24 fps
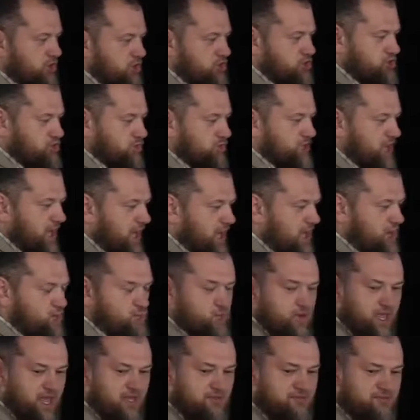So now
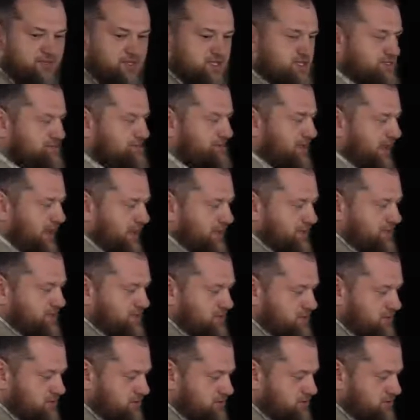we have this bank.